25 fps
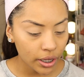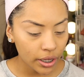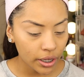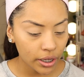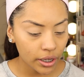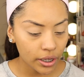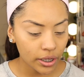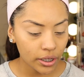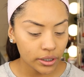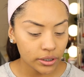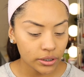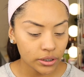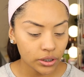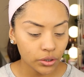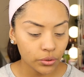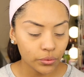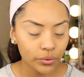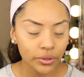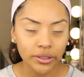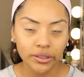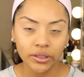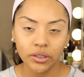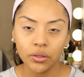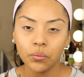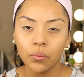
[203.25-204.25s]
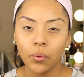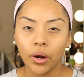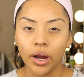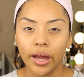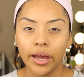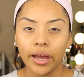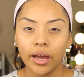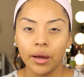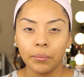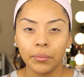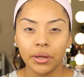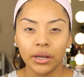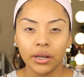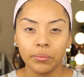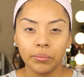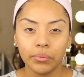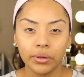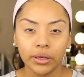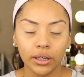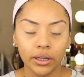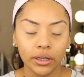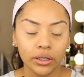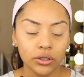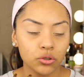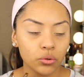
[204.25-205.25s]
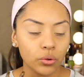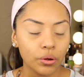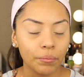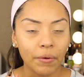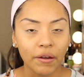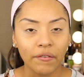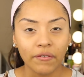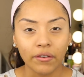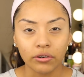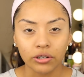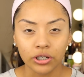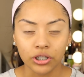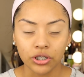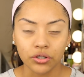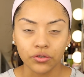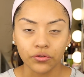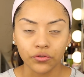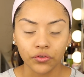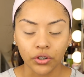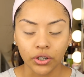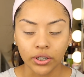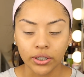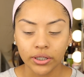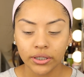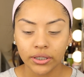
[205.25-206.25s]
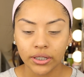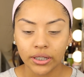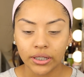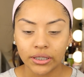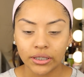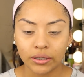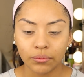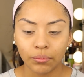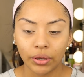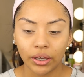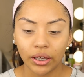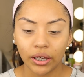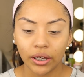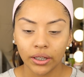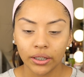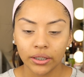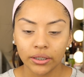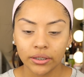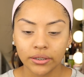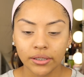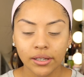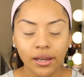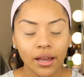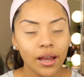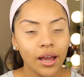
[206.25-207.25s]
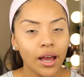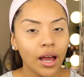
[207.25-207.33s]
and the reason why I'm going to be doing my foundation first is because